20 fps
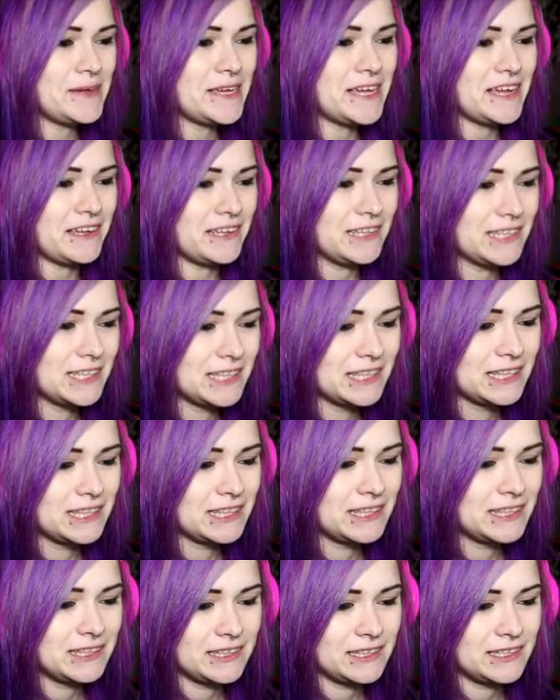we
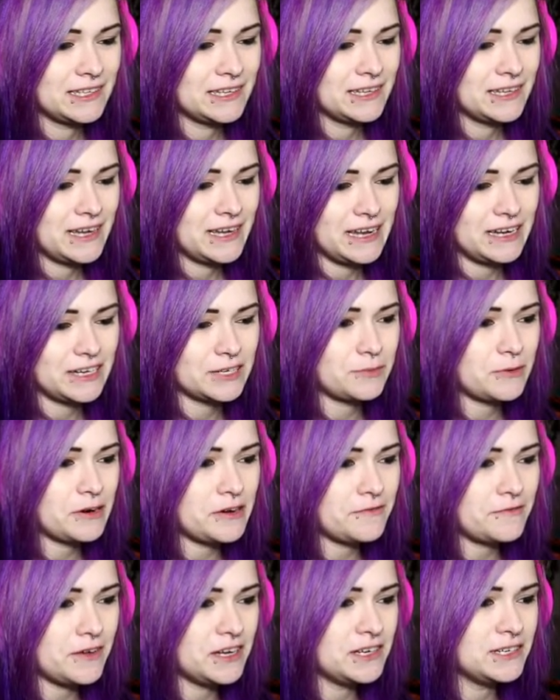go. It looks pretty
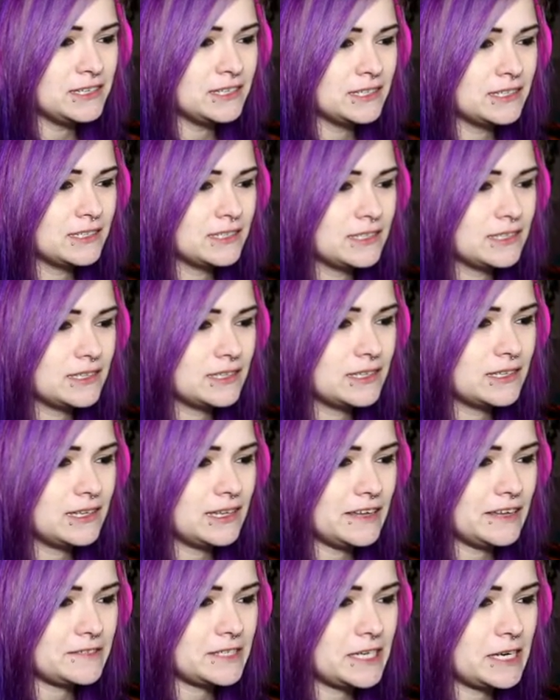fun.
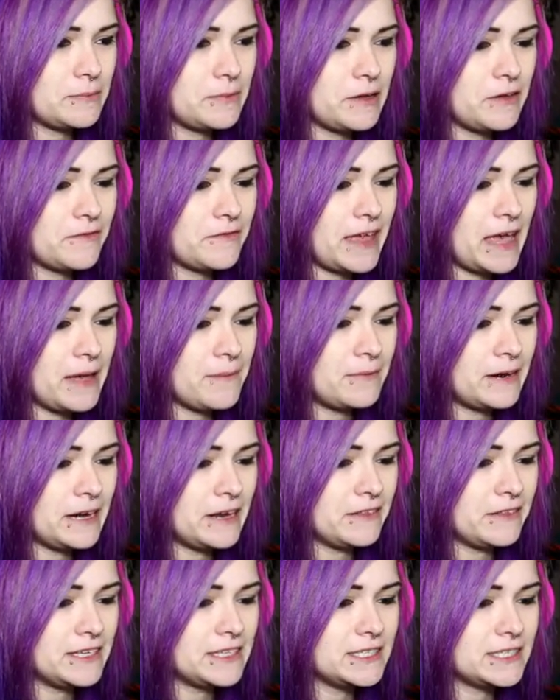I've seen a bit of gameplay
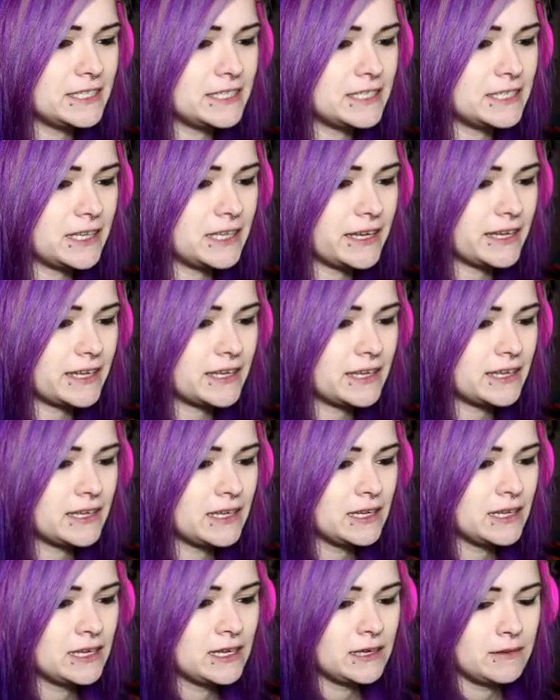of this. It's like
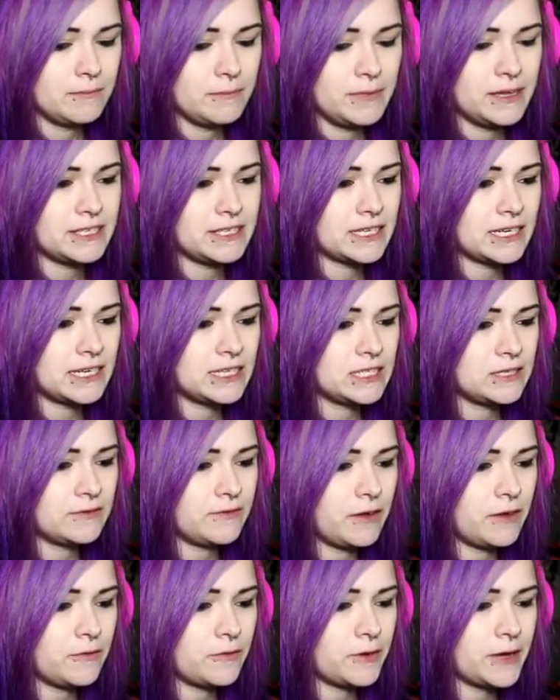basically a
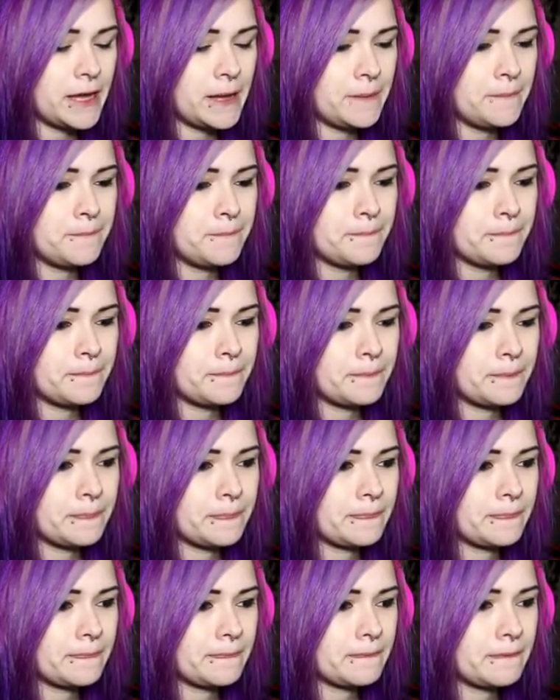survival game,
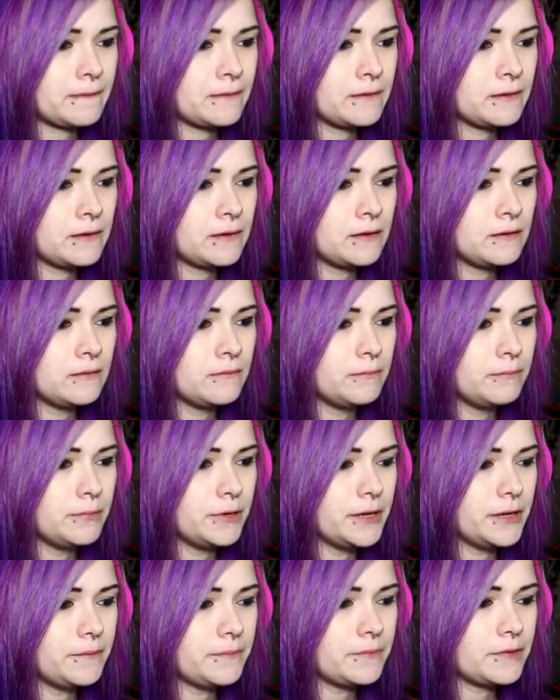but